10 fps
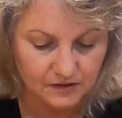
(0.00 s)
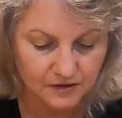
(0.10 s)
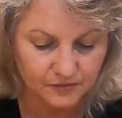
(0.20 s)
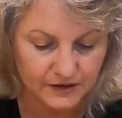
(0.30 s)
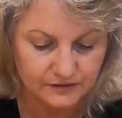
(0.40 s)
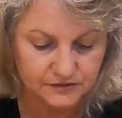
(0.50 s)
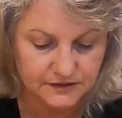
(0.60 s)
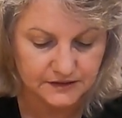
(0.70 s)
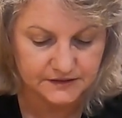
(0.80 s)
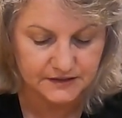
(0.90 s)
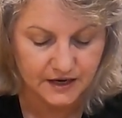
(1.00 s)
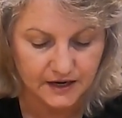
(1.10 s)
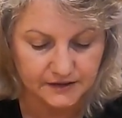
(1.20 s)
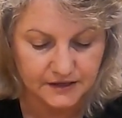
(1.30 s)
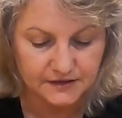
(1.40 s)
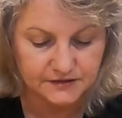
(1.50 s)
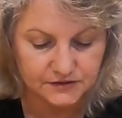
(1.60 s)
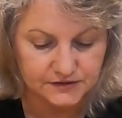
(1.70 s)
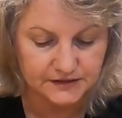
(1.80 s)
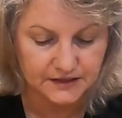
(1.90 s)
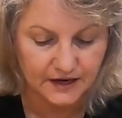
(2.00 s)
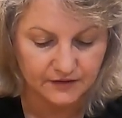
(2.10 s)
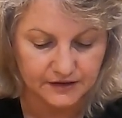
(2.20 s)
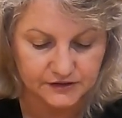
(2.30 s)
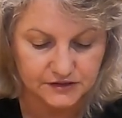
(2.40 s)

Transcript: around to the side. So you see how that